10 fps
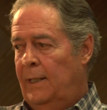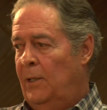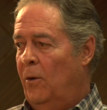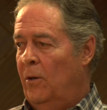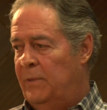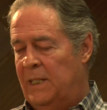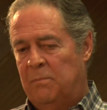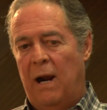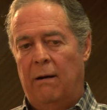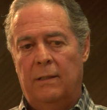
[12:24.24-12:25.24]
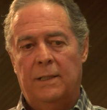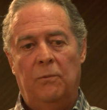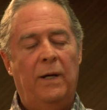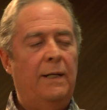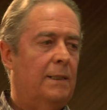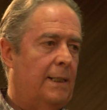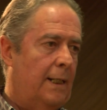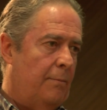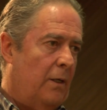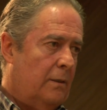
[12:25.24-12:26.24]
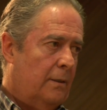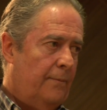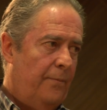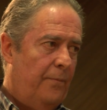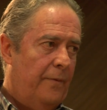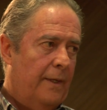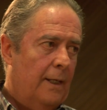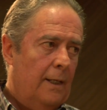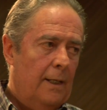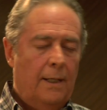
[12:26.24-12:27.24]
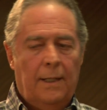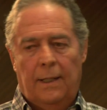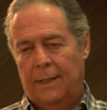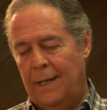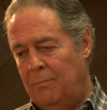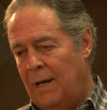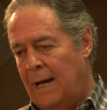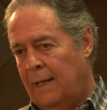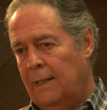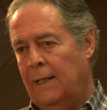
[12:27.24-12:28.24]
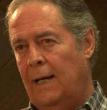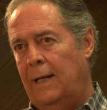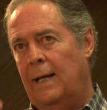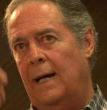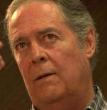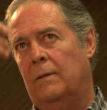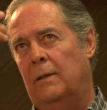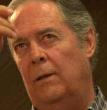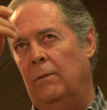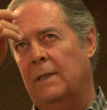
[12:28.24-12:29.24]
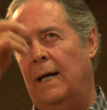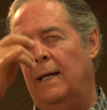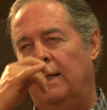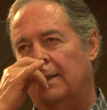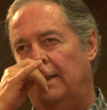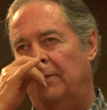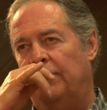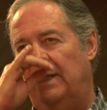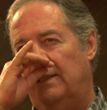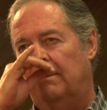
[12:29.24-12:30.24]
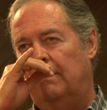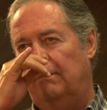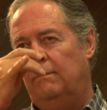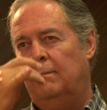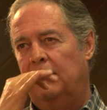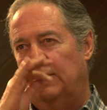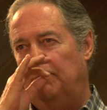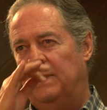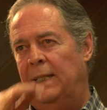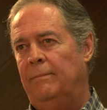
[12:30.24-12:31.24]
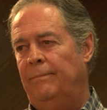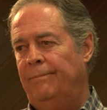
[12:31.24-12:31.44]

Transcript: in all of these barrels and waited 6 months. We came back and got it out and looked at it, sniffed it, zipped it.